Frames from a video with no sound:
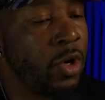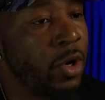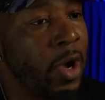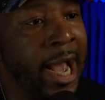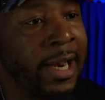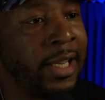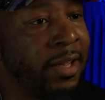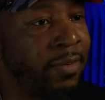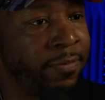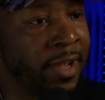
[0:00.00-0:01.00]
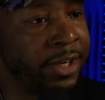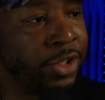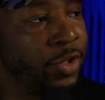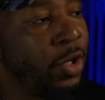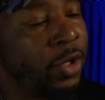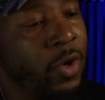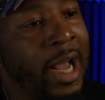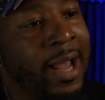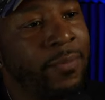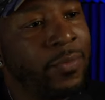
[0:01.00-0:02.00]
You don't know how to give affection. You don't
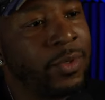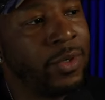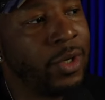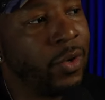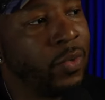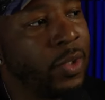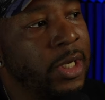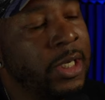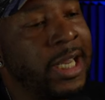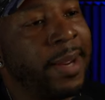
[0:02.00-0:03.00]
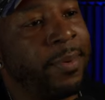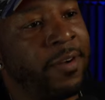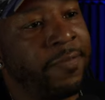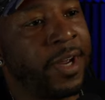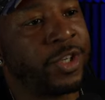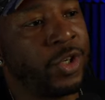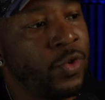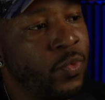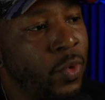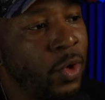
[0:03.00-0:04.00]
know how, you know, the type of
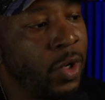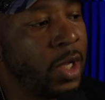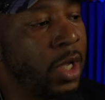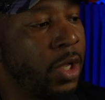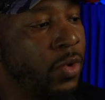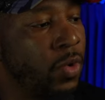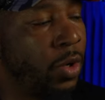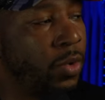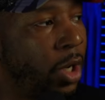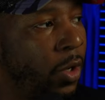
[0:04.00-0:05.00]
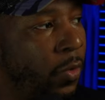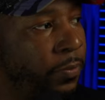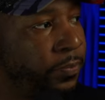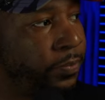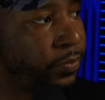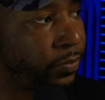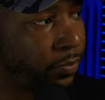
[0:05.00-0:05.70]
affection you want. You don't know